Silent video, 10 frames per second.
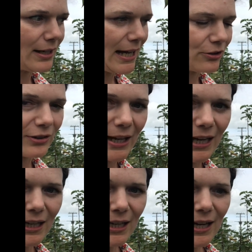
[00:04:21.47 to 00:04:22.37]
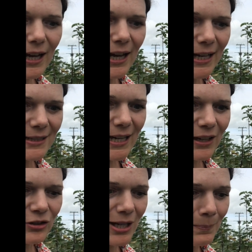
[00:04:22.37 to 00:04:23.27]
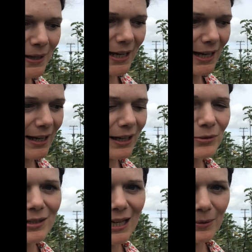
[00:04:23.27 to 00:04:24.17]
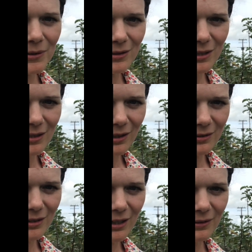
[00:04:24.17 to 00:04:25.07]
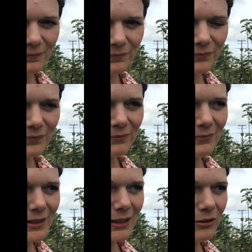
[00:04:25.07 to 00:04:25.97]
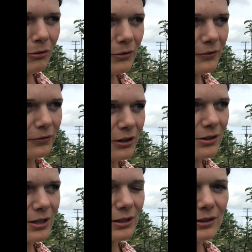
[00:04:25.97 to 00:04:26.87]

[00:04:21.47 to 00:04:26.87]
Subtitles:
naturally and to have sheep in here. It was an absolute disaster. All the fruit